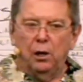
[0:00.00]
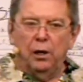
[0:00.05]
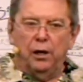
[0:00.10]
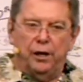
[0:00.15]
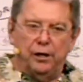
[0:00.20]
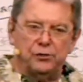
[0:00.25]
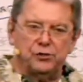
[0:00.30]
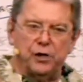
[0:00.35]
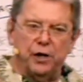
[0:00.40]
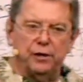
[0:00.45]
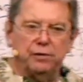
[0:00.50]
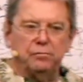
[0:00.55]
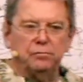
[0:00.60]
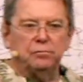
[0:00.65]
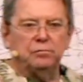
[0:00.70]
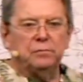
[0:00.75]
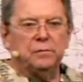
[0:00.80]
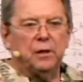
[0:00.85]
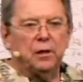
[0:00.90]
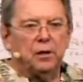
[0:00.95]
He said,
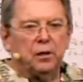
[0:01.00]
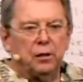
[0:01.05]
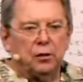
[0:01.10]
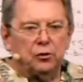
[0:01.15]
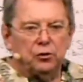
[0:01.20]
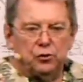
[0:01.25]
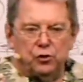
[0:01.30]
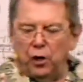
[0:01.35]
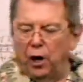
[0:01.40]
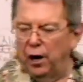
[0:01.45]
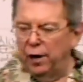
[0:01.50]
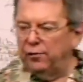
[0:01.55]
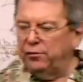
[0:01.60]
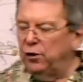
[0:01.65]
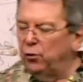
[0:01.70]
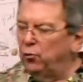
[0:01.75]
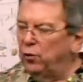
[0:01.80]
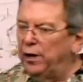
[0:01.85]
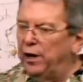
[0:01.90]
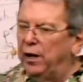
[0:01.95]

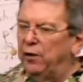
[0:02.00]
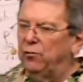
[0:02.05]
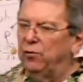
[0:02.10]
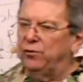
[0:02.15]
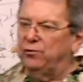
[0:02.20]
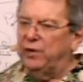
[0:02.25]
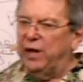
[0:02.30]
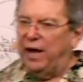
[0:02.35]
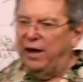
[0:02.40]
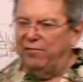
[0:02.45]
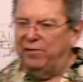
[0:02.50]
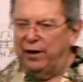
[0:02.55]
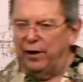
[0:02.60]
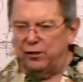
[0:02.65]
Jonathan went in with David